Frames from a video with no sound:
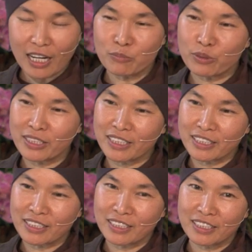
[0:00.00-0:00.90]
I breathe
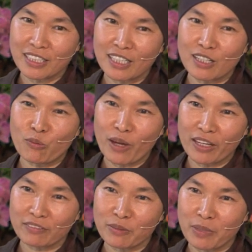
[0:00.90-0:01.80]
in,
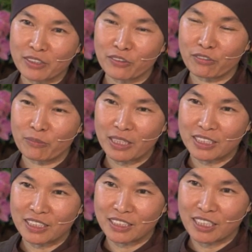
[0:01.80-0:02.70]
aware of the mental
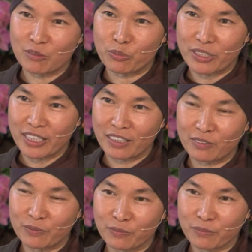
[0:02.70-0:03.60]
formations, I breathe out.